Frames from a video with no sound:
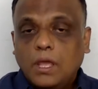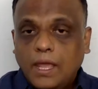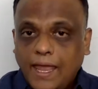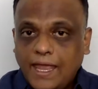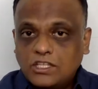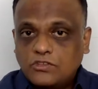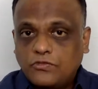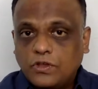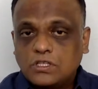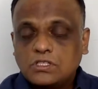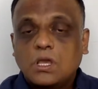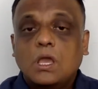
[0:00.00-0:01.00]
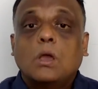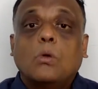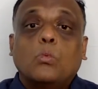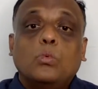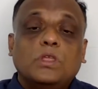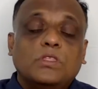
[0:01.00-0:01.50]
heads first
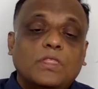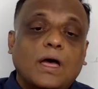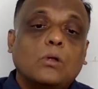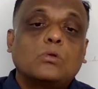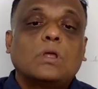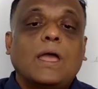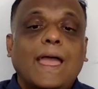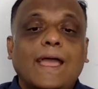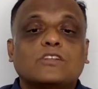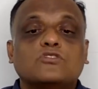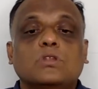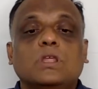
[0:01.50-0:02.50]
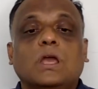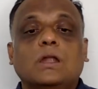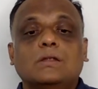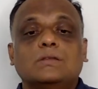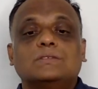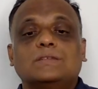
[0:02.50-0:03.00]
without actually
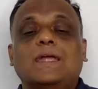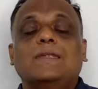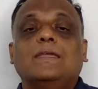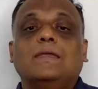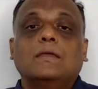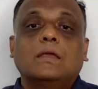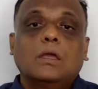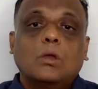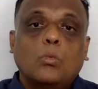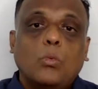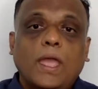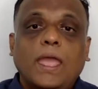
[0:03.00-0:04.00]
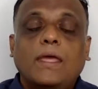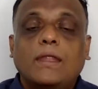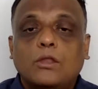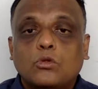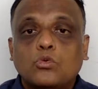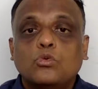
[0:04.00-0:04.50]
understanding where and
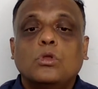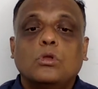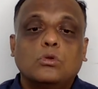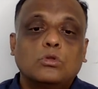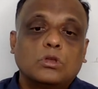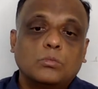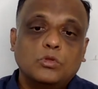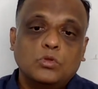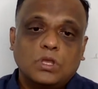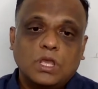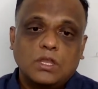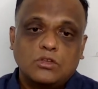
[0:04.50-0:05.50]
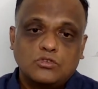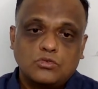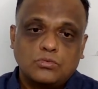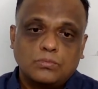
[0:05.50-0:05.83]
who you're going to communicate to.